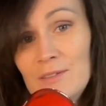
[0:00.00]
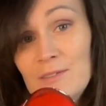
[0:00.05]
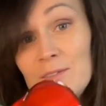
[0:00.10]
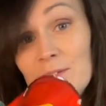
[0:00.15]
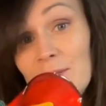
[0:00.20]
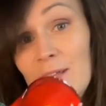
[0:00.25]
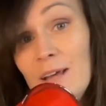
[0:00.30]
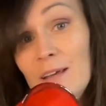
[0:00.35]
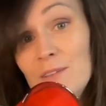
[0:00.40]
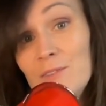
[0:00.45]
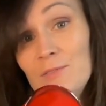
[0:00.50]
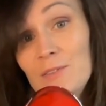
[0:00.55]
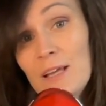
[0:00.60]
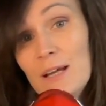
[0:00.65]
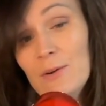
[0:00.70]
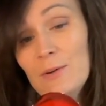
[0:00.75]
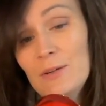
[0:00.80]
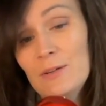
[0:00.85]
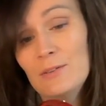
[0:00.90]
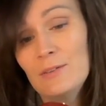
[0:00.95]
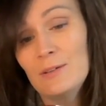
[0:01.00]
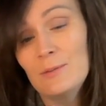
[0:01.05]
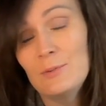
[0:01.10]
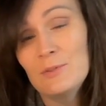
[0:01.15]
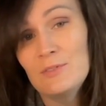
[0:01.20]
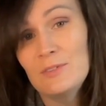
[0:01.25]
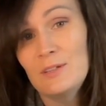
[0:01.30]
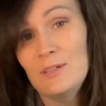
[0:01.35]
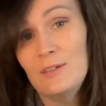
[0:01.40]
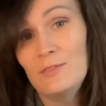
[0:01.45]
glass flower that was
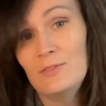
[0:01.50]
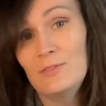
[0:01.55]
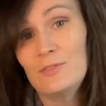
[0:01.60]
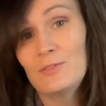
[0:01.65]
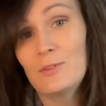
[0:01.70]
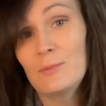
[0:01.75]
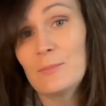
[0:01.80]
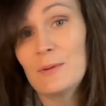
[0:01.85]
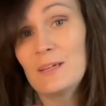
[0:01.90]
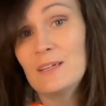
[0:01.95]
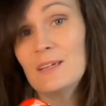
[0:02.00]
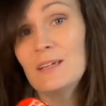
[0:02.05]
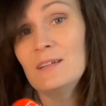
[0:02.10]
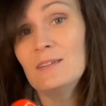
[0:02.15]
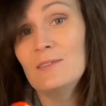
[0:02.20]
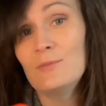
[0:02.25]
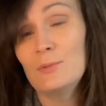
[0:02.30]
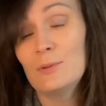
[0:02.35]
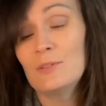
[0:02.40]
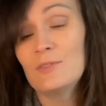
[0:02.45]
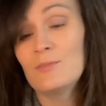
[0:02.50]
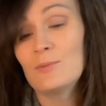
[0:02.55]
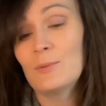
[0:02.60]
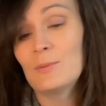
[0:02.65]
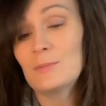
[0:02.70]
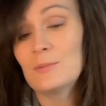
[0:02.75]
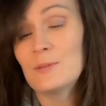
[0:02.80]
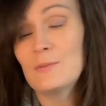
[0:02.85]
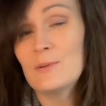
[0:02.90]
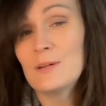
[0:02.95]
a gift from my kids once when
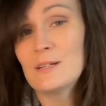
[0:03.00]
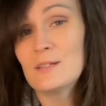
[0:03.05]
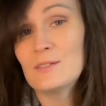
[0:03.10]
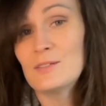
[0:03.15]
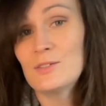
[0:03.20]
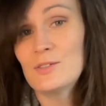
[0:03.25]
we went